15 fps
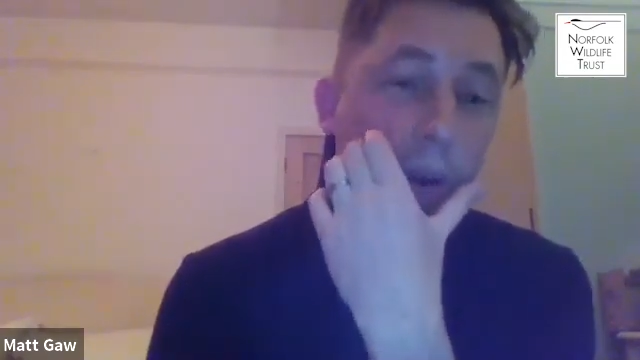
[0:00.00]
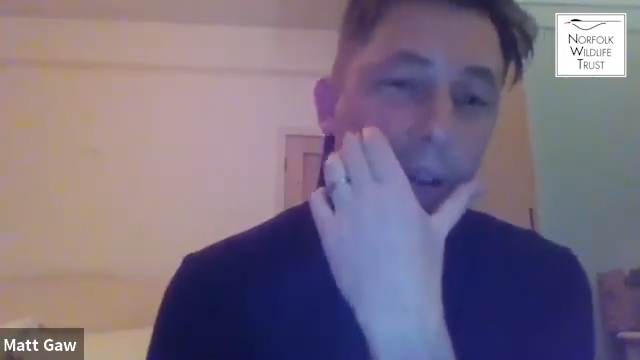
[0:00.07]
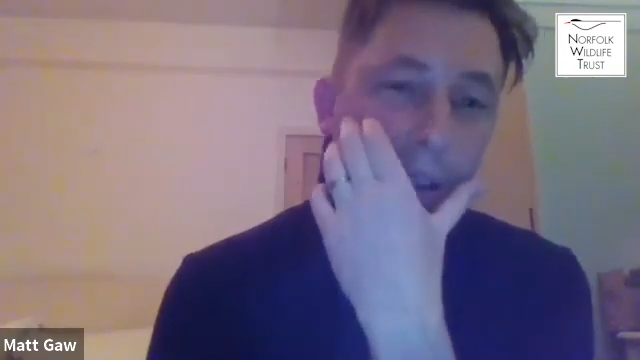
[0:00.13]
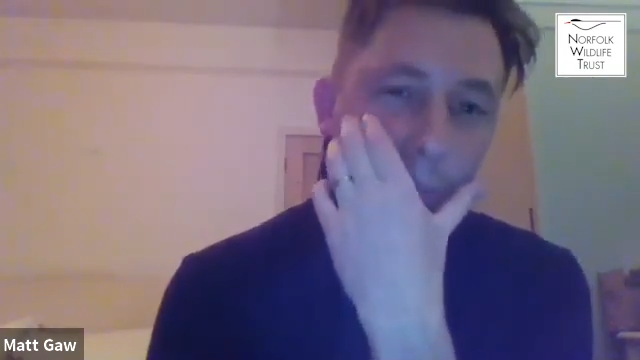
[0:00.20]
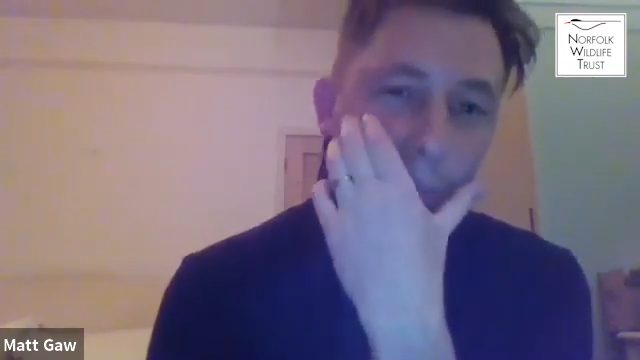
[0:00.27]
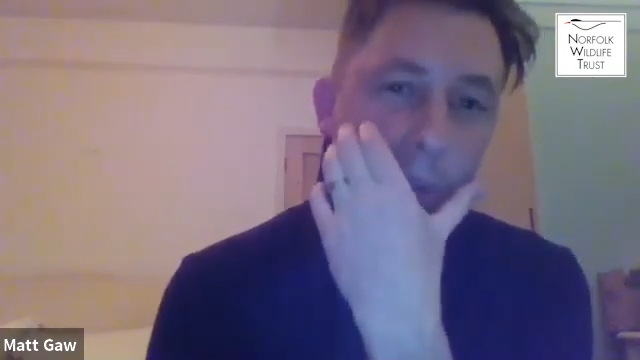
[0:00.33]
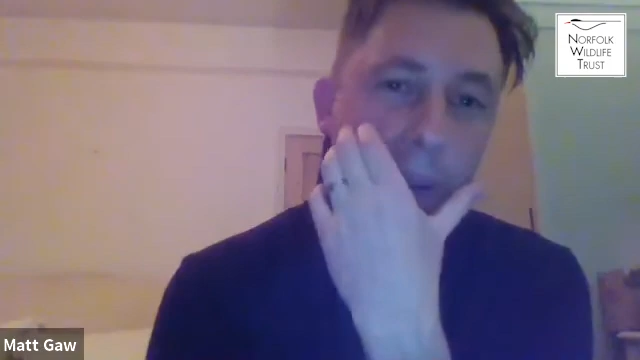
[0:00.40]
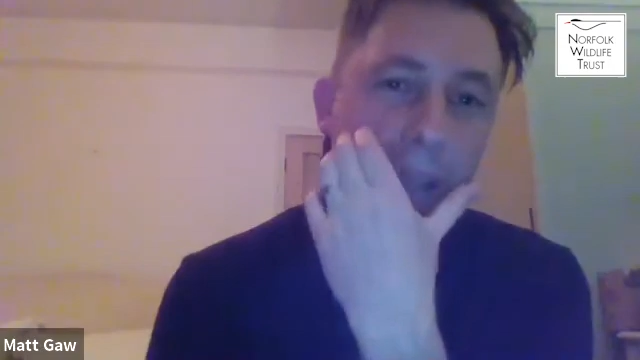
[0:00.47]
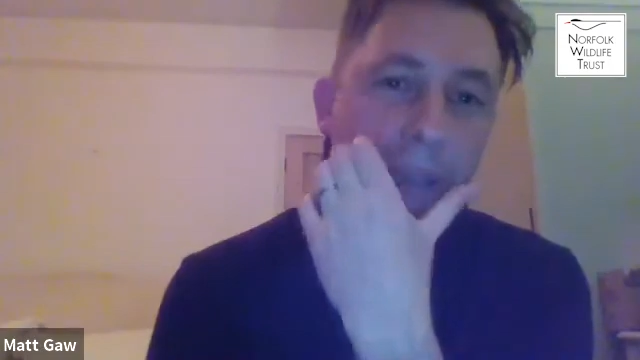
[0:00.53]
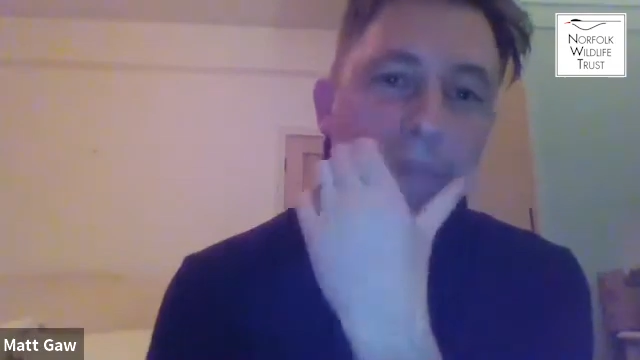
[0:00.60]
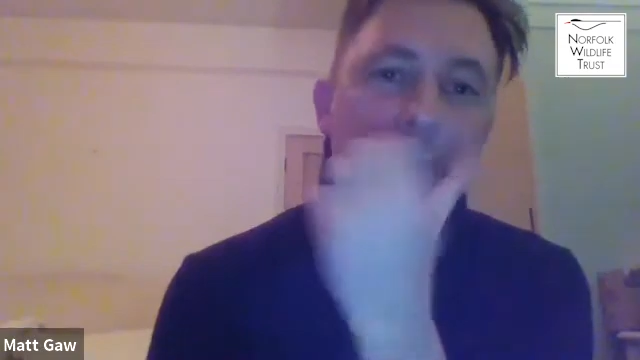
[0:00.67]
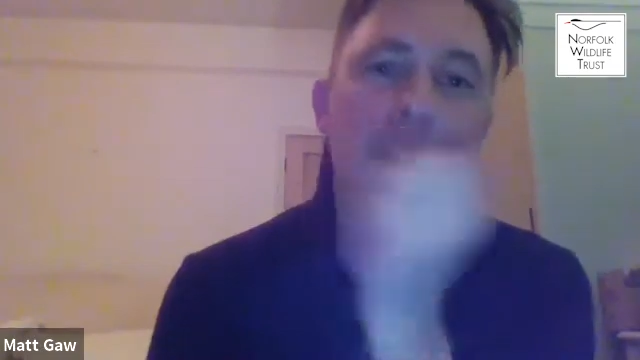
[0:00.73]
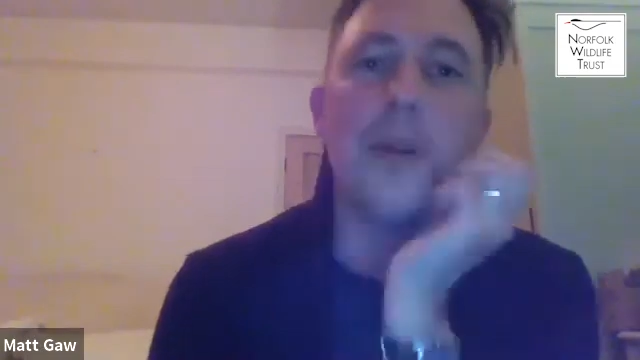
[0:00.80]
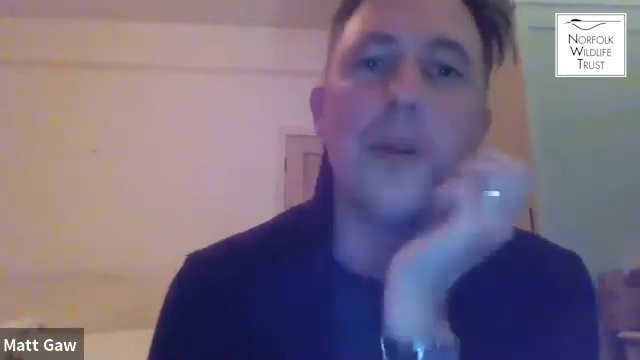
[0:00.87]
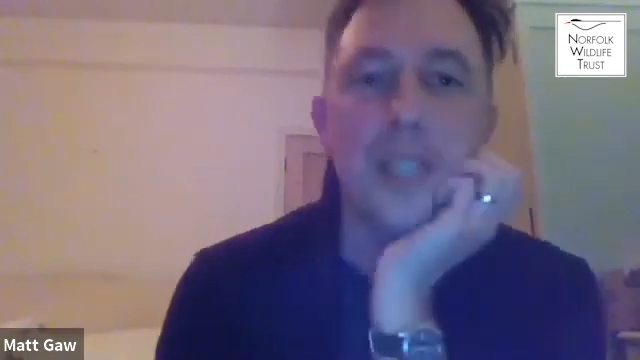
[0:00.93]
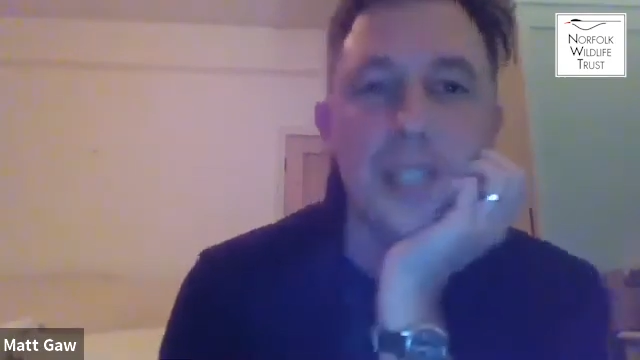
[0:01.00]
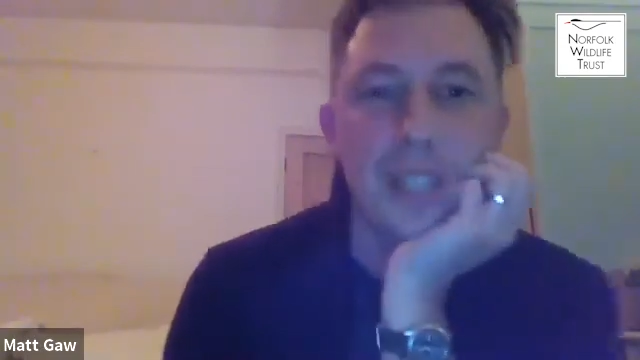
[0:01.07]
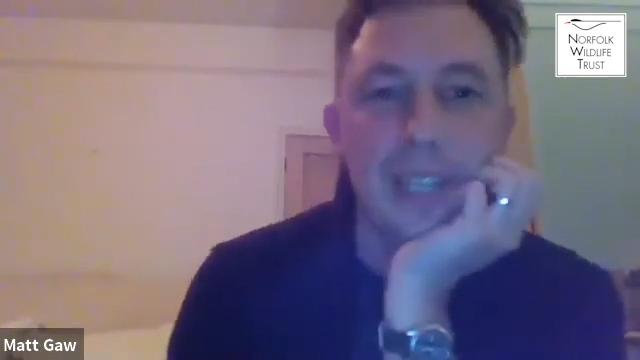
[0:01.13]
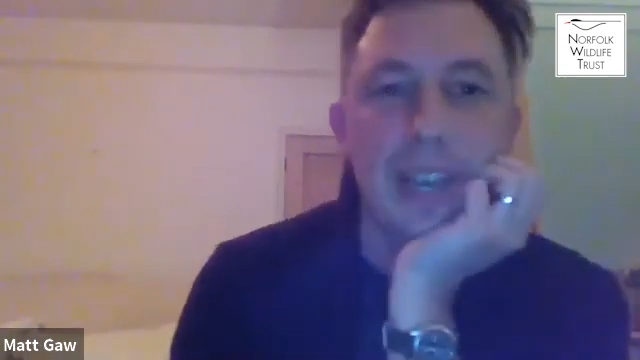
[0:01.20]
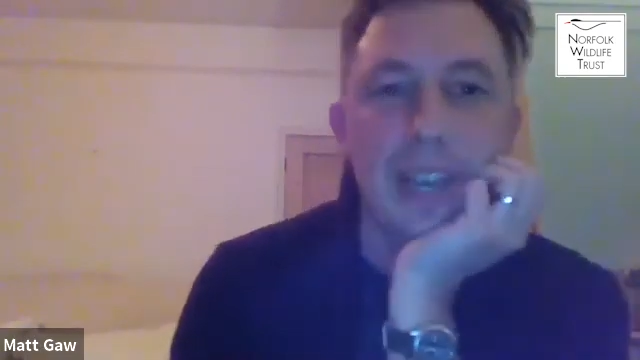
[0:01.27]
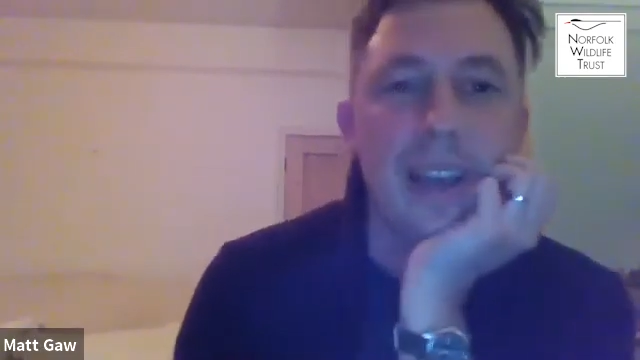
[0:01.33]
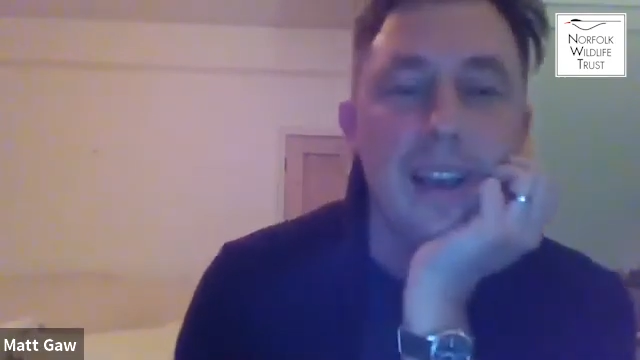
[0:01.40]
and I probably have
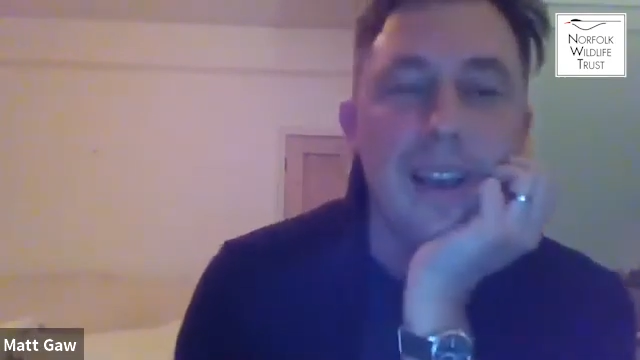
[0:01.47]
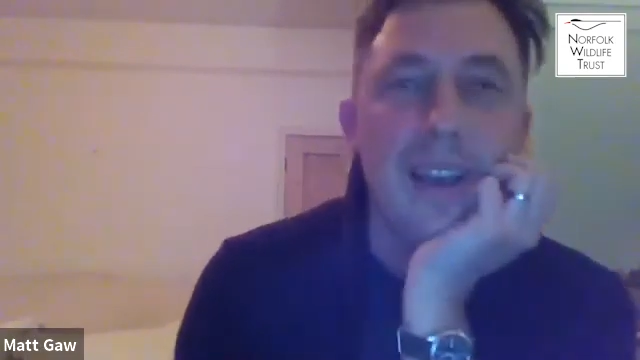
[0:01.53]
noticed it,